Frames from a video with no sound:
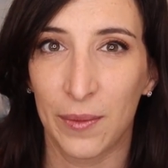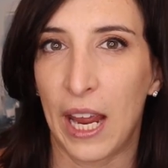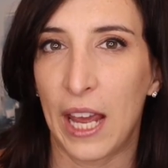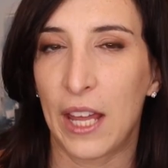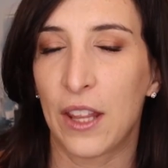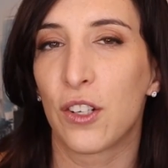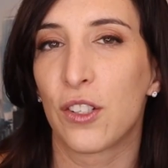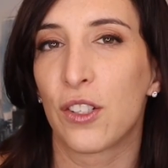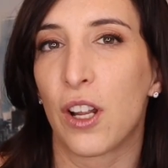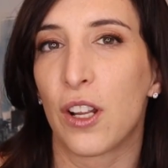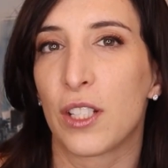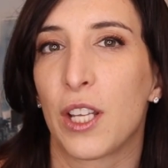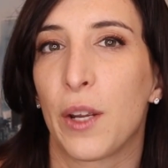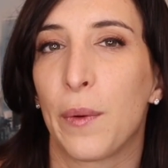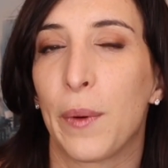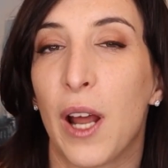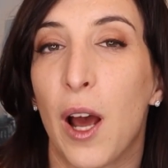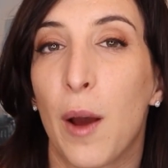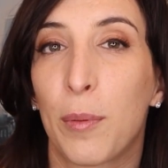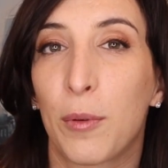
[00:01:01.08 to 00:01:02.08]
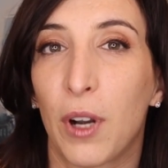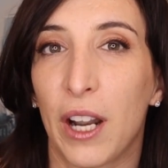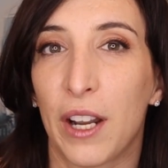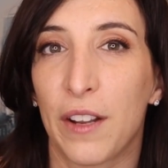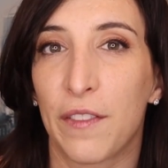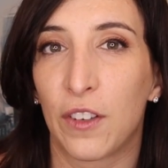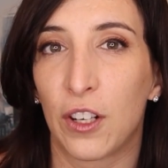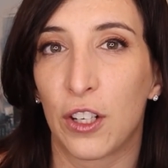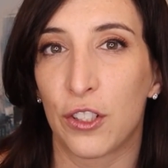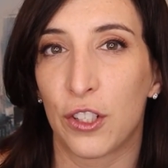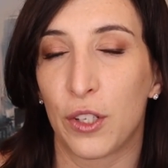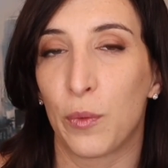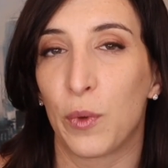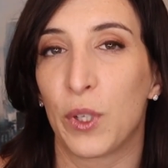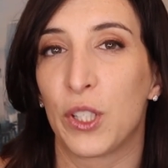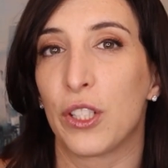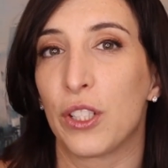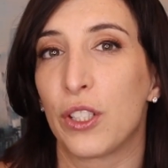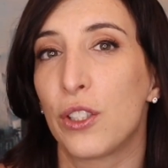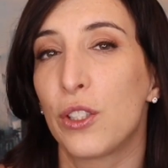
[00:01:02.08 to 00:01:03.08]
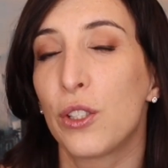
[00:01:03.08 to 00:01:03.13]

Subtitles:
And there's also an upgraded version, which is